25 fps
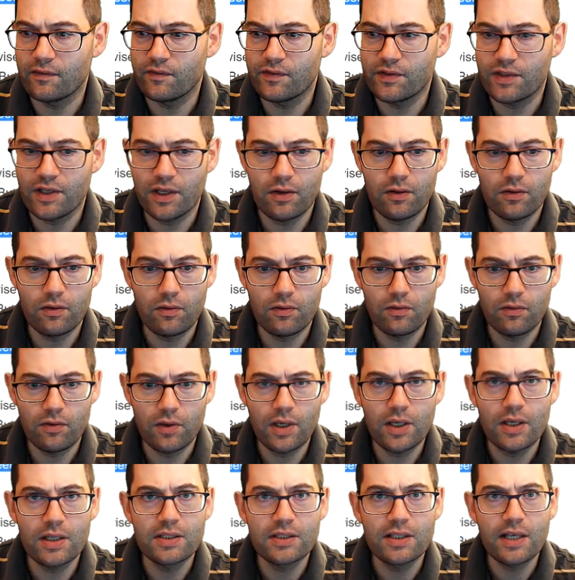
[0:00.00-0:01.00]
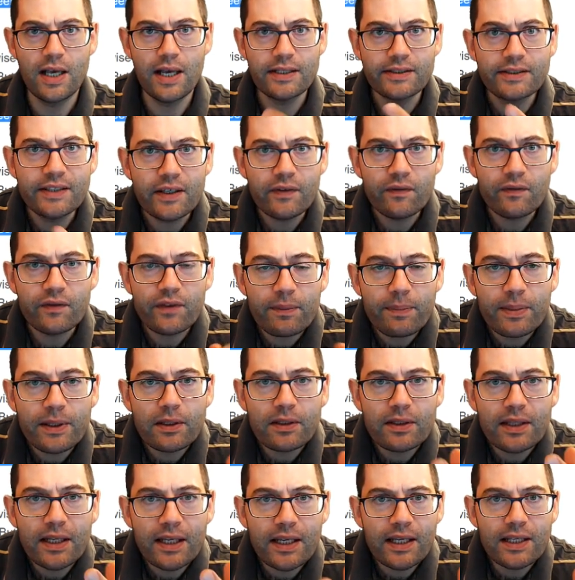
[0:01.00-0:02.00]
So it's as if the
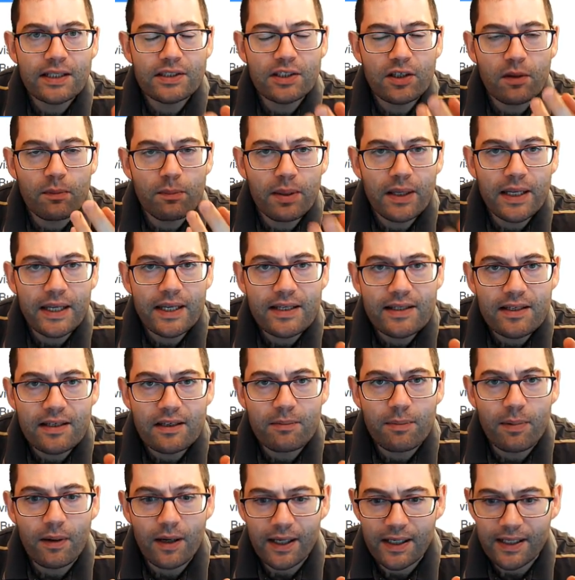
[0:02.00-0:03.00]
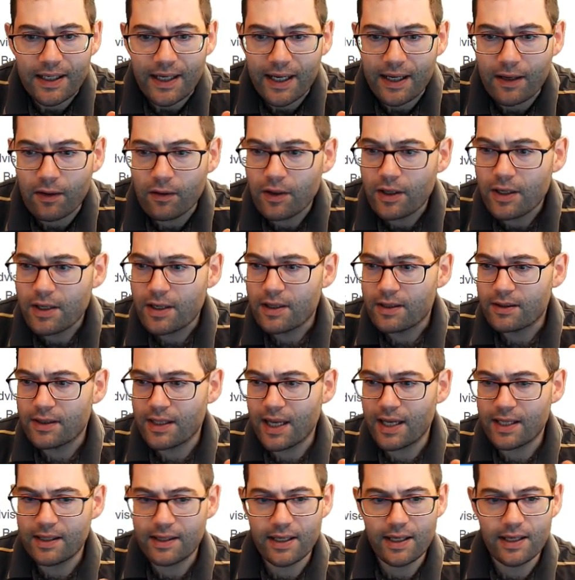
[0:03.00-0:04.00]
building is completed by now,
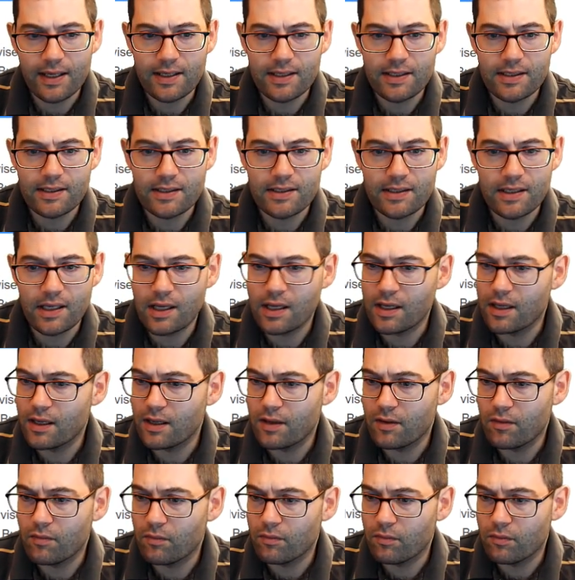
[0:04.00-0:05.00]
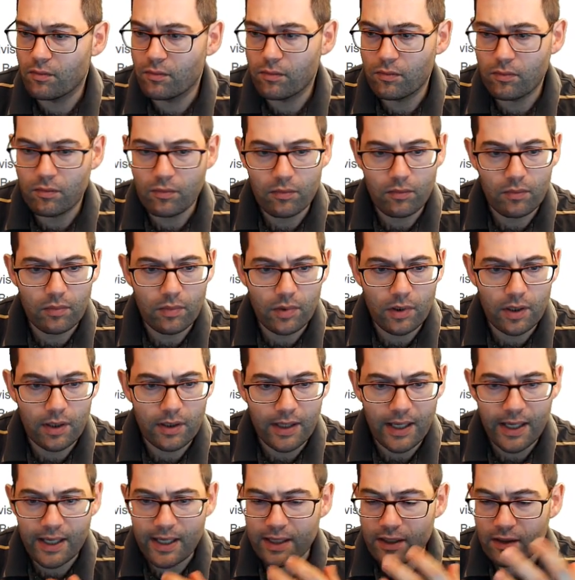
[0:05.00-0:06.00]
that there's
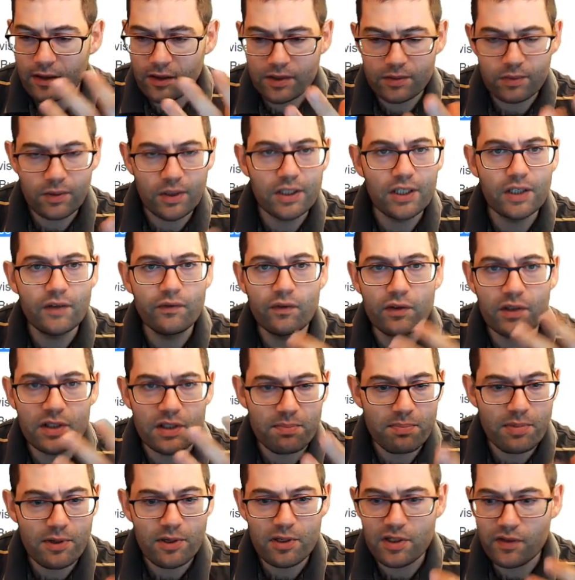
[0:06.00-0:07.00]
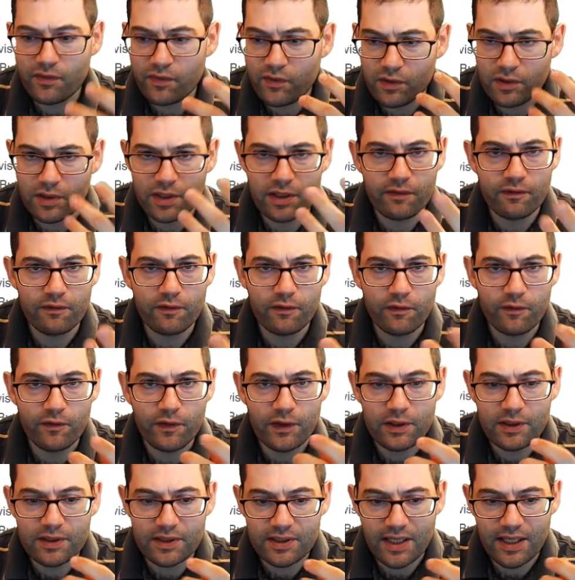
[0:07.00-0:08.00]
that it looks wonderful, it's beautiful, it
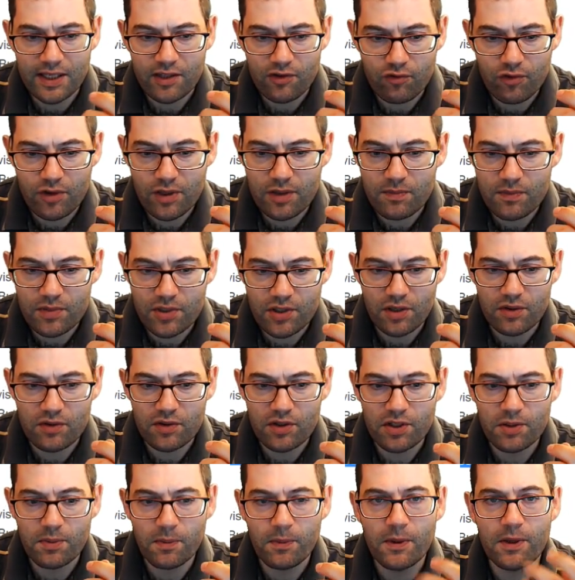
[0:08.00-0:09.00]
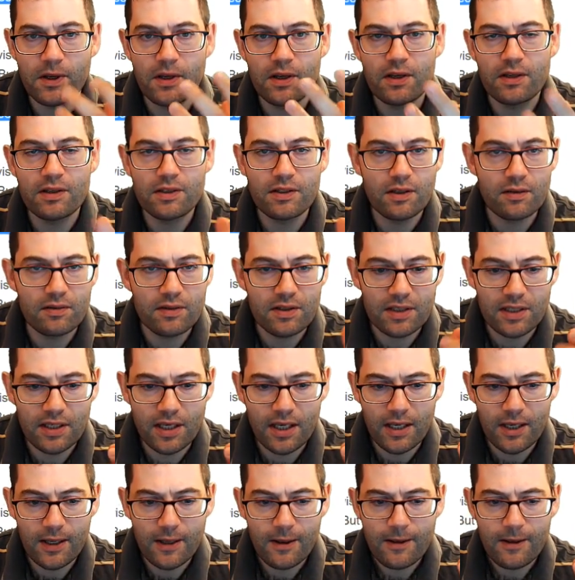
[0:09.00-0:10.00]
fulfills their dreams, so to
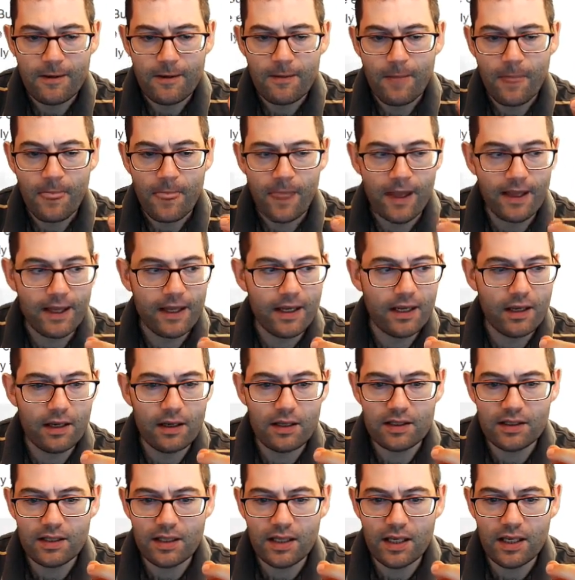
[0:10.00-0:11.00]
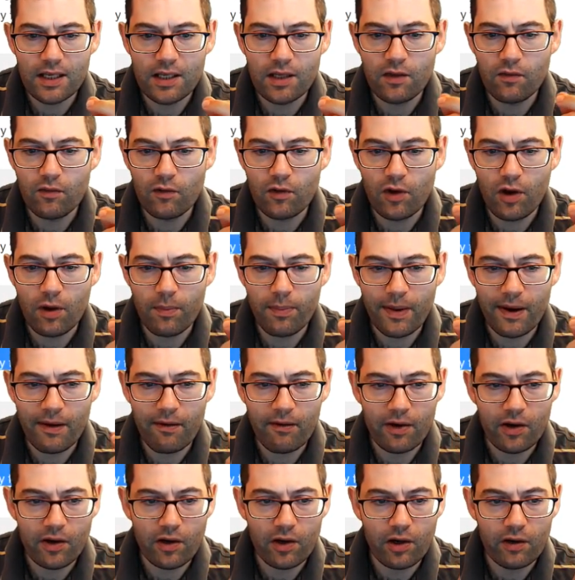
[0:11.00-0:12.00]
say. And then lastly, you've got a
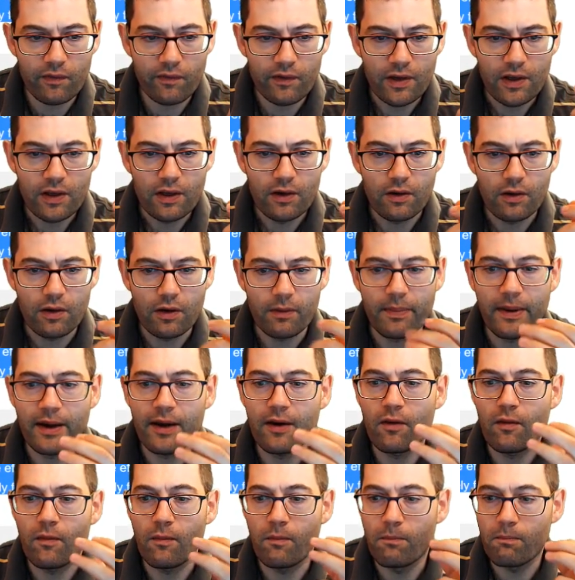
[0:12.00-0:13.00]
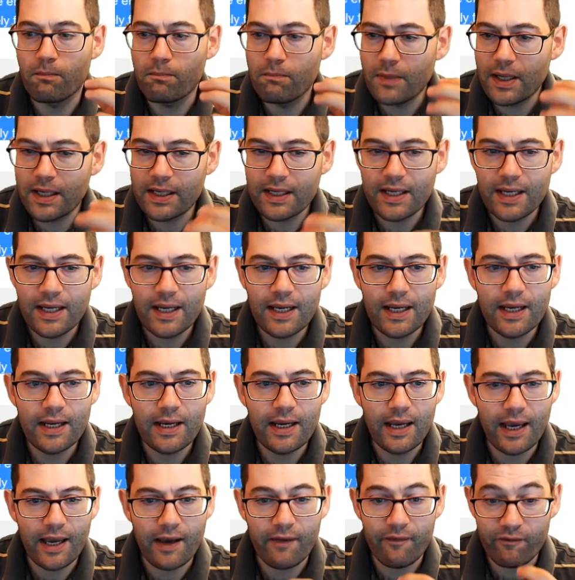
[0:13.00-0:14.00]
paragraph about money,
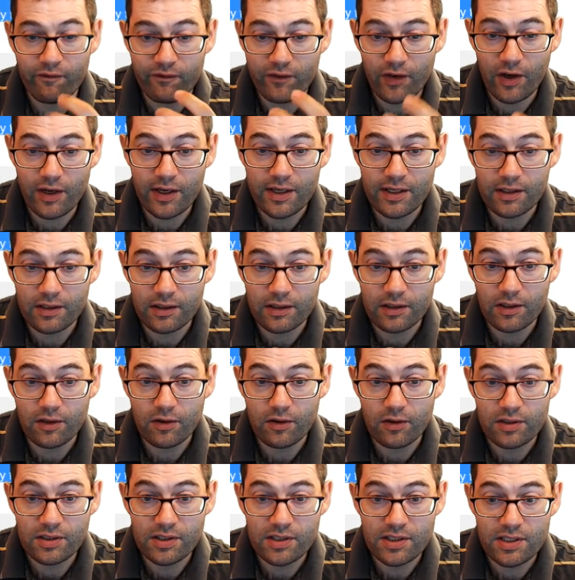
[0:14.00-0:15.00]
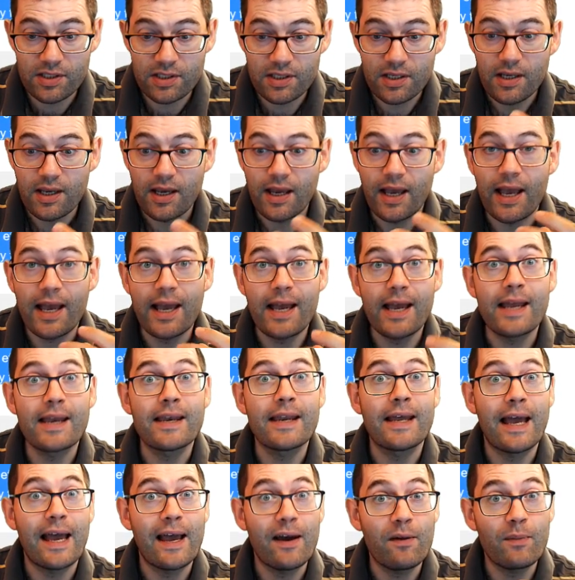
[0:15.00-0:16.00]
final costs, and
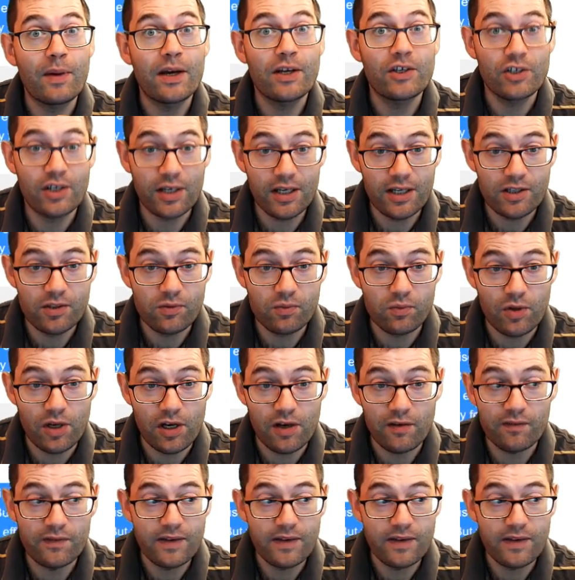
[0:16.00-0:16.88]
how much it's worth.